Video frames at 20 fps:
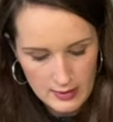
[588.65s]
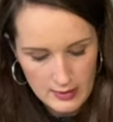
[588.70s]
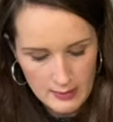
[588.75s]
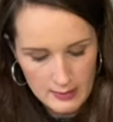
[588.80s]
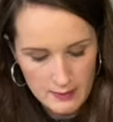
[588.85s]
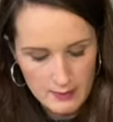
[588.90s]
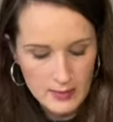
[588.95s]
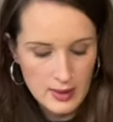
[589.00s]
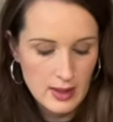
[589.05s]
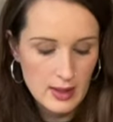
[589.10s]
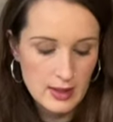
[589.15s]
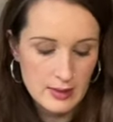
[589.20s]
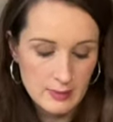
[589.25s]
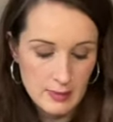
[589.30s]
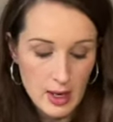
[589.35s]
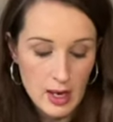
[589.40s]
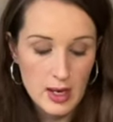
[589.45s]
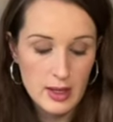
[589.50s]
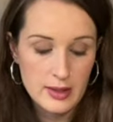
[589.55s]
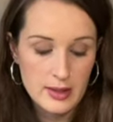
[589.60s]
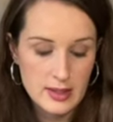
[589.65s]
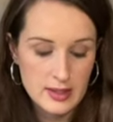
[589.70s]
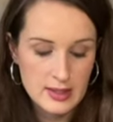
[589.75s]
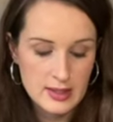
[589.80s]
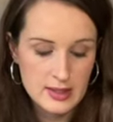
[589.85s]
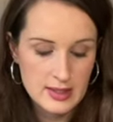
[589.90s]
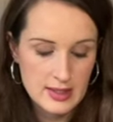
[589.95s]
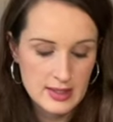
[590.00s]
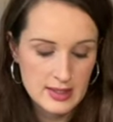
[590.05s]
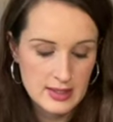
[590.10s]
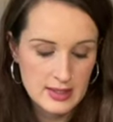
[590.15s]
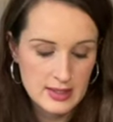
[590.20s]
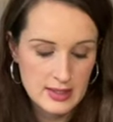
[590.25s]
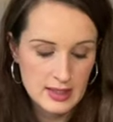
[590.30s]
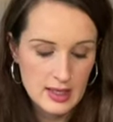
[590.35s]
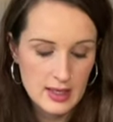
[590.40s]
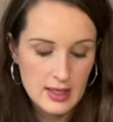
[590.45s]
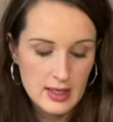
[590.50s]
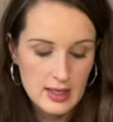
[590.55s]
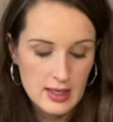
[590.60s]
my partner's
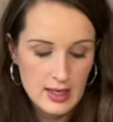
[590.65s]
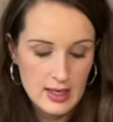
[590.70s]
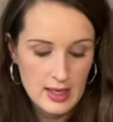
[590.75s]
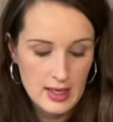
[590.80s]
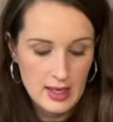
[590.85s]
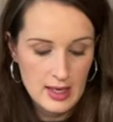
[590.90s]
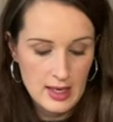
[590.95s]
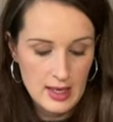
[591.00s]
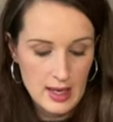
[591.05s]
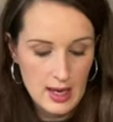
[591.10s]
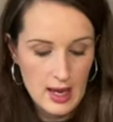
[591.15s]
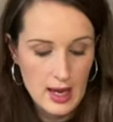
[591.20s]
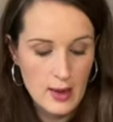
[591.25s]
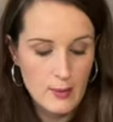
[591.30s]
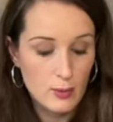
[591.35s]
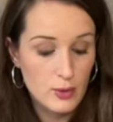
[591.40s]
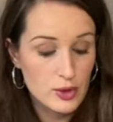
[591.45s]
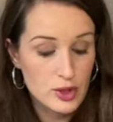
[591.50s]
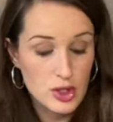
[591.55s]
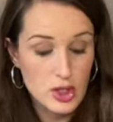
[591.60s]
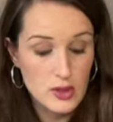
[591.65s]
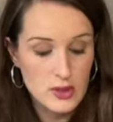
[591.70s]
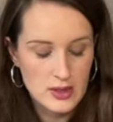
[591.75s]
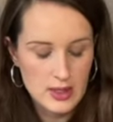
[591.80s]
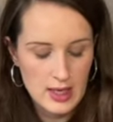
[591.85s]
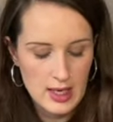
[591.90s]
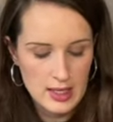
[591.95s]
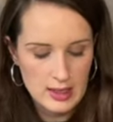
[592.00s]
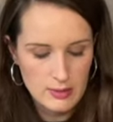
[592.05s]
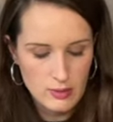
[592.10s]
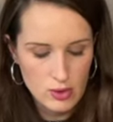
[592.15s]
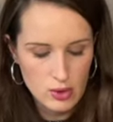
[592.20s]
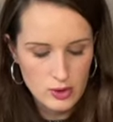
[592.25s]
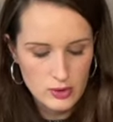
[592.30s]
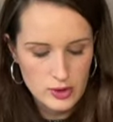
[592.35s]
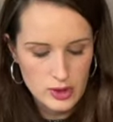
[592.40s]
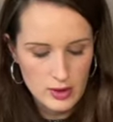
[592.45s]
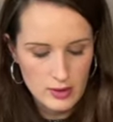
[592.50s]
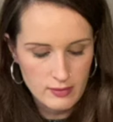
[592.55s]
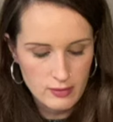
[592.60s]
sister wasn't using it anymore,
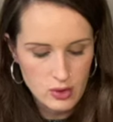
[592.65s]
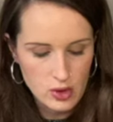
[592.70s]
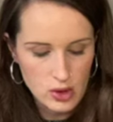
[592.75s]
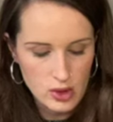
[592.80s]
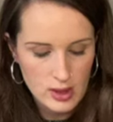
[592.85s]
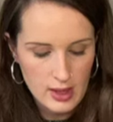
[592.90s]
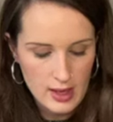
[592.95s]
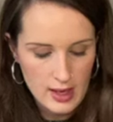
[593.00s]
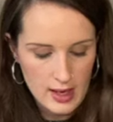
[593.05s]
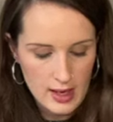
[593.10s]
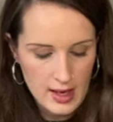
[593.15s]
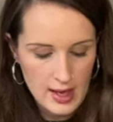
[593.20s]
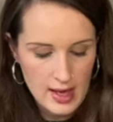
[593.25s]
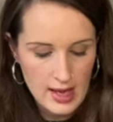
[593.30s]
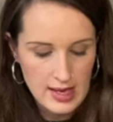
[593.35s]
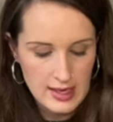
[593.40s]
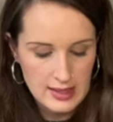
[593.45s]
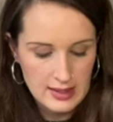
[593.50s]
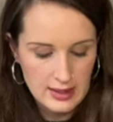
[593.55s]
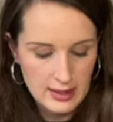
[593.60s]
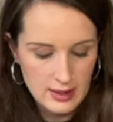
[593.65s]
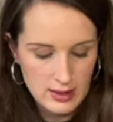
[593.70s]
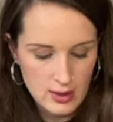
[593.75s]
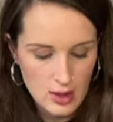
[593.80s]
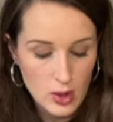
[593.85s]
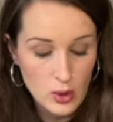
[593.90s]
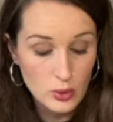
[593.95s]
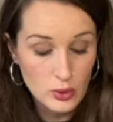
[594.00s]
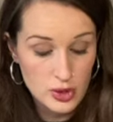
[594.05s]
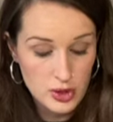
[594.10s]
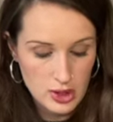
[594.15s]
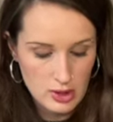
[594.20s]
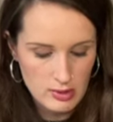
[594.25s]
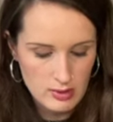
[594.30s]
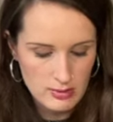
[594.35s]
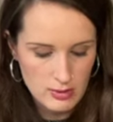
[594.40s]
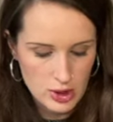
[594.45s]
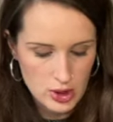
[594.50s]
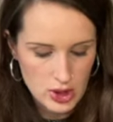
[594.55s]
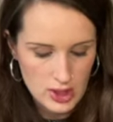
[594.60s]
so I've got a old sewing
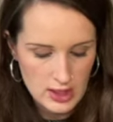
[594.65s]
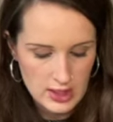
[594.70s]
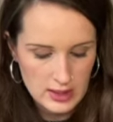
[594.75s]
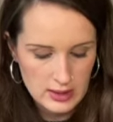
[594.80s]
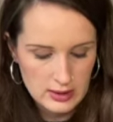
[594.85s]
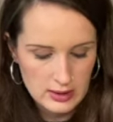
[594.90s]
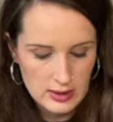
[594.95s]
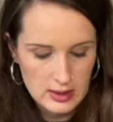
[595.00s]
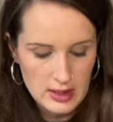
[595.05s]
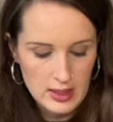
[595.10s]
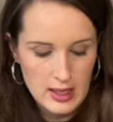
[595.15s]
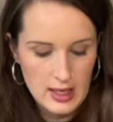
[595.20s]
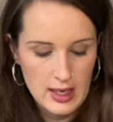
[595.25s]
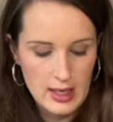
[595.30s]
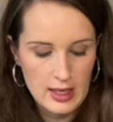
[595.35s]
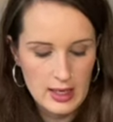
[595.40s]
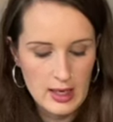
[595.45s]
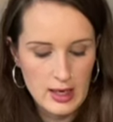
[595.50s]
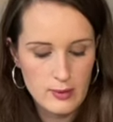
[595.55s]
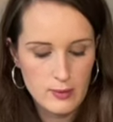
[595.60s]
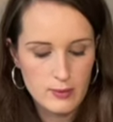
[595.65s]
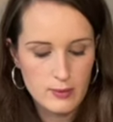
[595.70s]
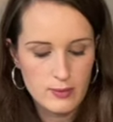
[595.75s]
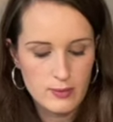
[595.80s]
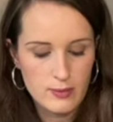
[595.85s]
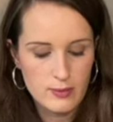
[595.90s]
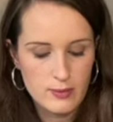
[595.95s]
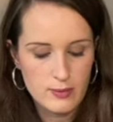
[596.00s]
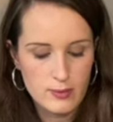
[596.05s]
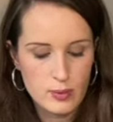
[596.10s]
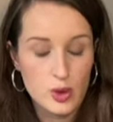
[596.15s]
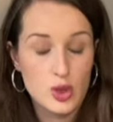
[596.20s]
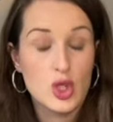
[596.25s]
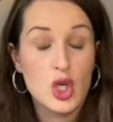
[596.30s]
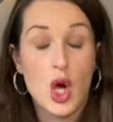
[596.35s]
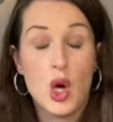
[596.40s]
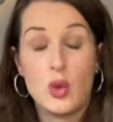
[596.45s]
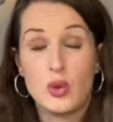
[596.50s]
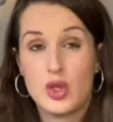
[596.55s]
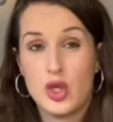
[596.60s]
machine, and I was
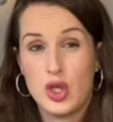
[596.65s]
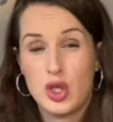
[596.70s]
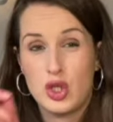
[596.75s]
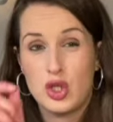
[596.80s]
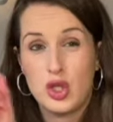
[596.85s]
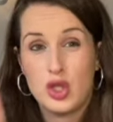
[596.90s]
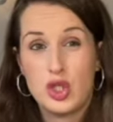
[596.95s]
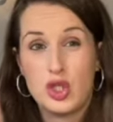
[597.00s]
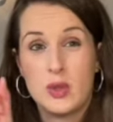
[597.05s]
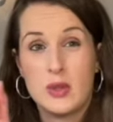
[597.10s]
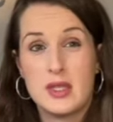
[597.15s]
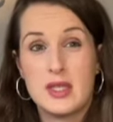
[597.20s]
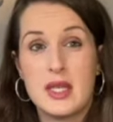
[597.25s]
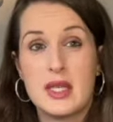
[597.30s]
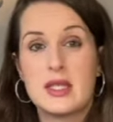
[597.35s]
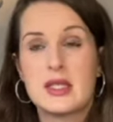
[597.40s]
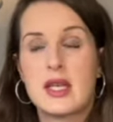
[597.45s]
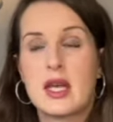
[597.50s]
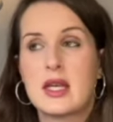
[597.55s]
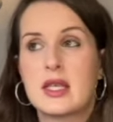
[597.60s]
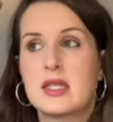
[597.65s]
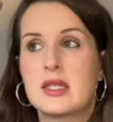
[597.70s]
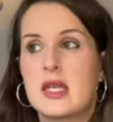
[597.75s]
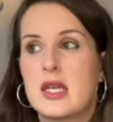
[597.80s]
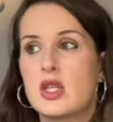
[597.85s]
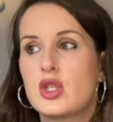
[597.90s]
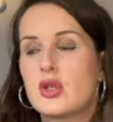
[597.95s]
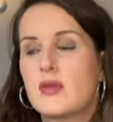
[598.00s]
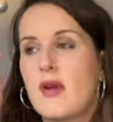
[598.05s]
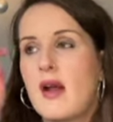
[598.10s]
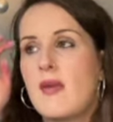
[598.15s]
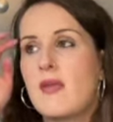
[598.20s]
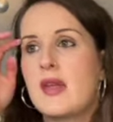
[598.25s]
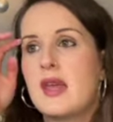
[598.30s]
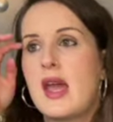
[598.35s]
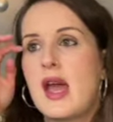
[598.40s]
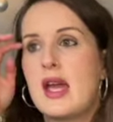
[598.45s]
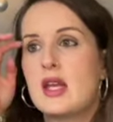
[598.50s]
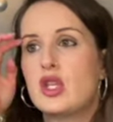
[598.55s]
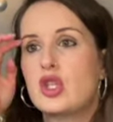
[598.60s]
told that you could just do a zigzag stitch around the
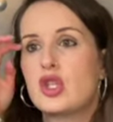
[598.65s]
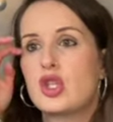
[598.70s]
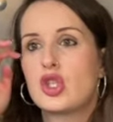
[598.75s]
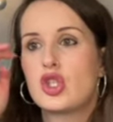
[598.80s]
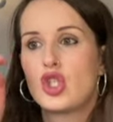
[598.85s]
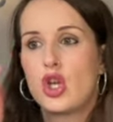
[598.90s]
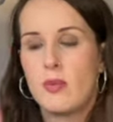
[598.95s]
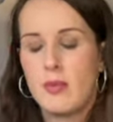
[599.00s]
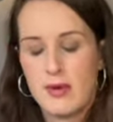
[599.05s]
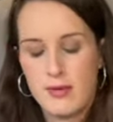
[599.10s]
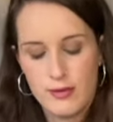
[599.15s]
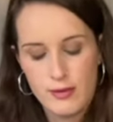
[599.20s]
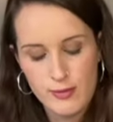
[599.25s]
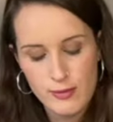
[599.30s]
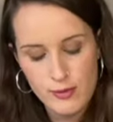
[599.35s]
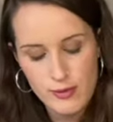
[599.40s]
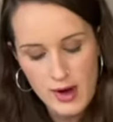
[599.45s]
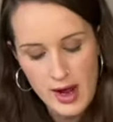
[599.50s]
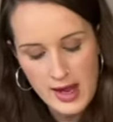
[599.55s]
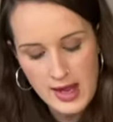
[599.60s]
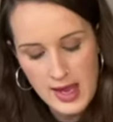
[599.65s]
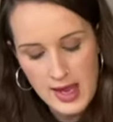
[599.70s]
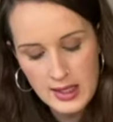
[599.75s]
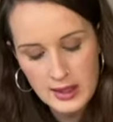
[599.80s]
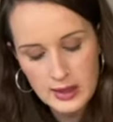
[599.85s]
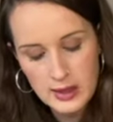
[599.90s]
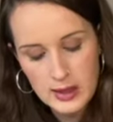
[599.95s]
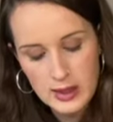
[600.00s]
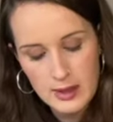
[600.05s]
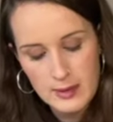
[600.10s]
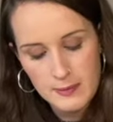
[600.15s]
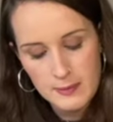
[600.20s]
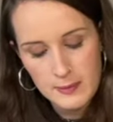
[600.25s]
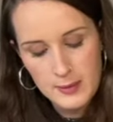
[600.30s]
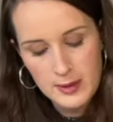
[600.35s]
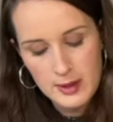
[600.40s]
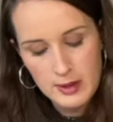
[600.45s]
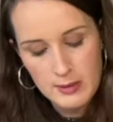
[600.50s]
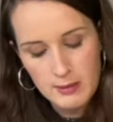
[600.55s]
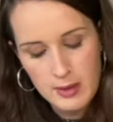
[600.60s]
edge to stop it from fraying,
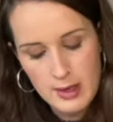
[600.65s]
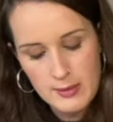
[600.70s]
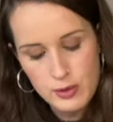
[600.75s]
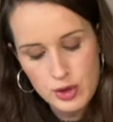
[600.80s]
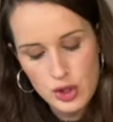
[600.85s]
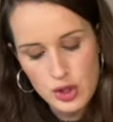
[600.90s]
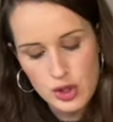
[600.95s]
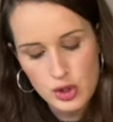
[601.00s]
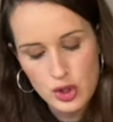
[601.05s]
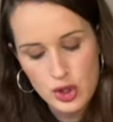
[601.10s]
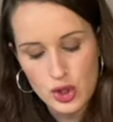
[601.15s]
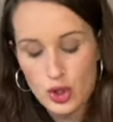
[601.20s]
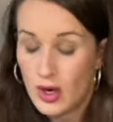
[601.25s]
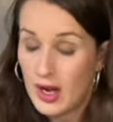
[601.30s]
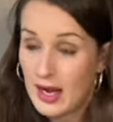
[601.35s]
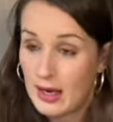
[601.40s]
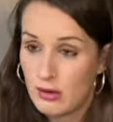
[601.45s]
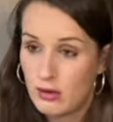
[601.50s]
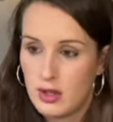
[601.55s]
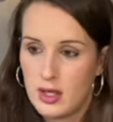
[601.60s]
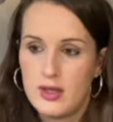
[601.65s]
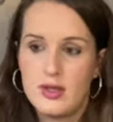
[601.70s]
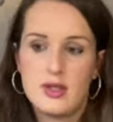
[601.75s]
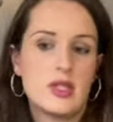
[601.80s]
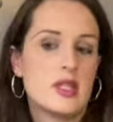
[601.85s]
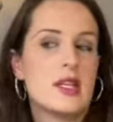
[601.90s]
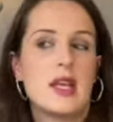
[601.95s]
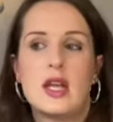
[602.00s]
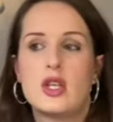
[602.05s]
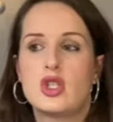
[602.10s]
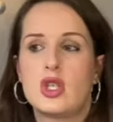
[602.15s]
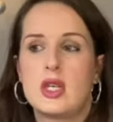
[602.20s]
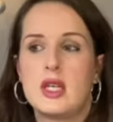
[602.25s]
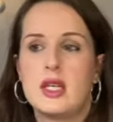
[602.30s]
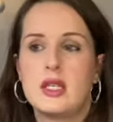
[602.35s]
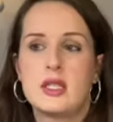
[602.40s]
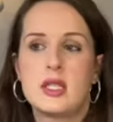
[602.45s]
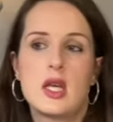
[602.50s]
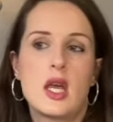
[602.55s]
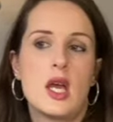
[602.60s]
but I'm just not sure how close to the edge I
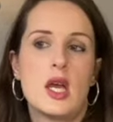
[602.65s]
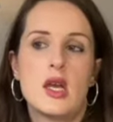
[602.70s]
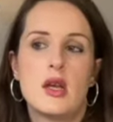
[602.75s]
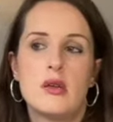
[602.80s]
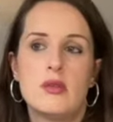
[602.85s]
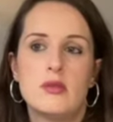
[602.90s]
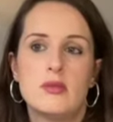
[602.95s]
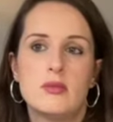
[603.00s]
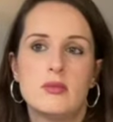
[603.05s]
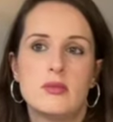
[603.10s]
need to go.